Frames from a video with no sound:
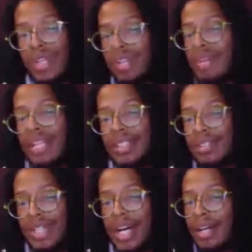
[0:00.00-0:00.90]
give myself
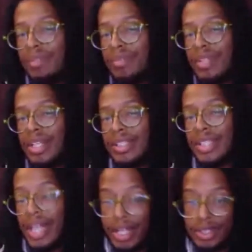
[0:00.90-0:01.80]
time to
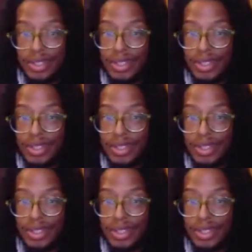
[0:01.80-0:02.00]
answer?